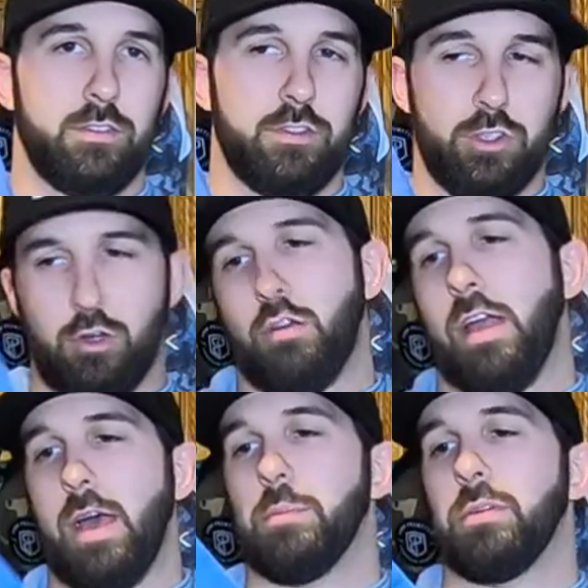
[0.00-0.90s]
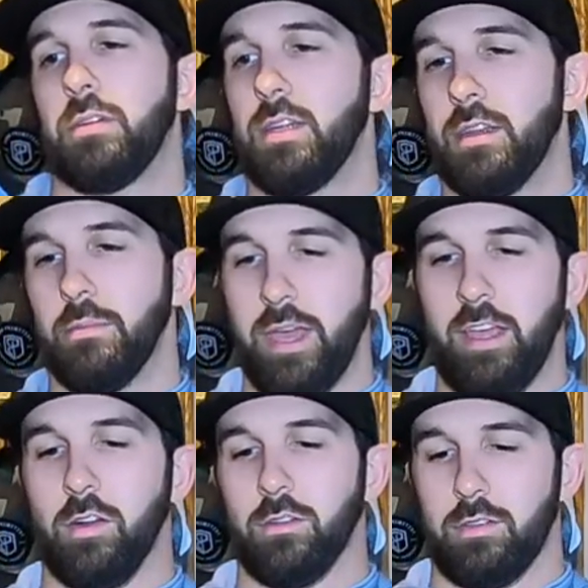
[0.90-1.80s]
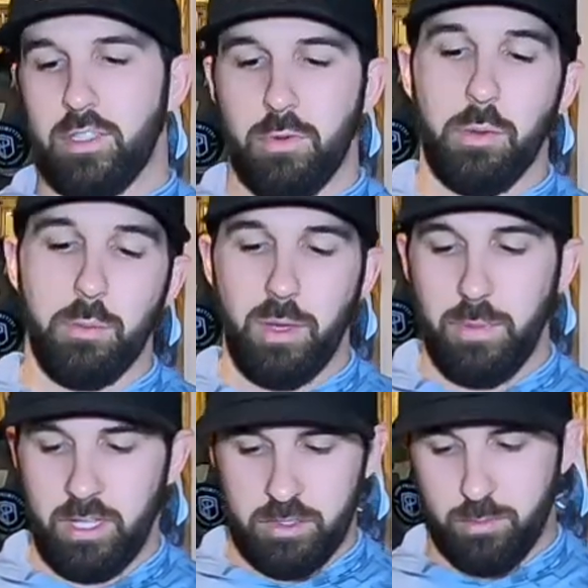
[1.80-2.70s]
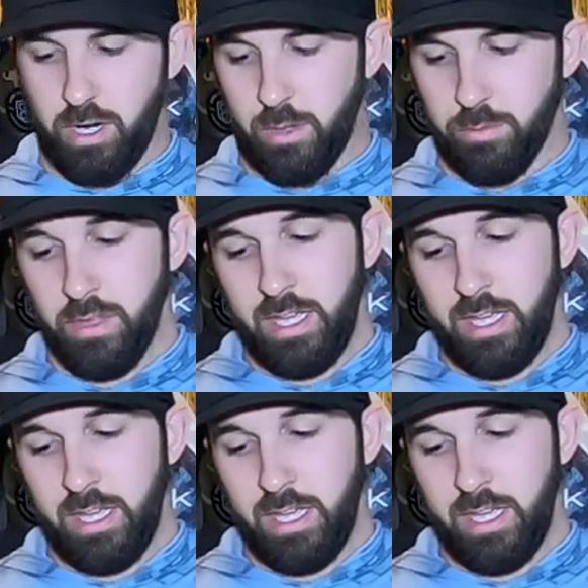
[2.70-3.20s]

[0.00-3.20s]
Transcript: to crap in the mail. That's probably my mail's problem.